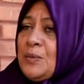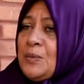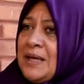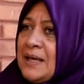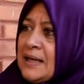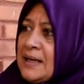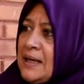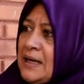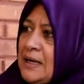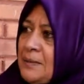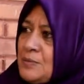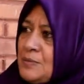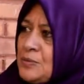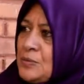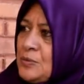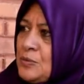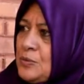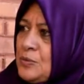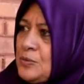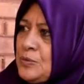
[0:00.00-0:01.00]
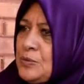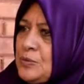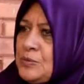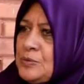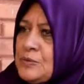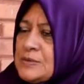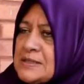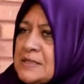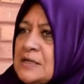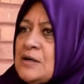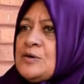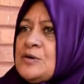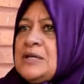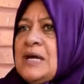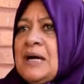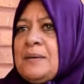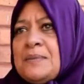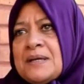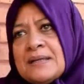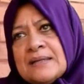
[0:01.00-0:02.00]
And then when I came to
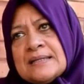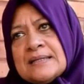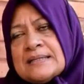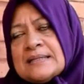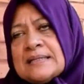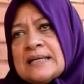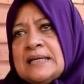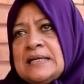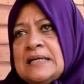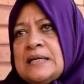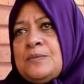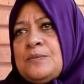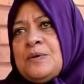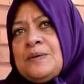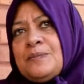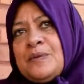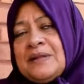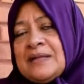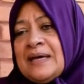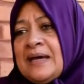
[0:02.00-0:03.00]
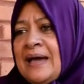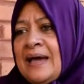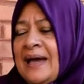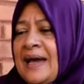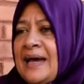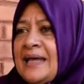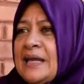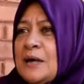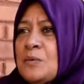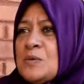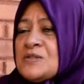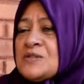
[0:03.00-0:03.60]
Saudi, I met this lady, we went there,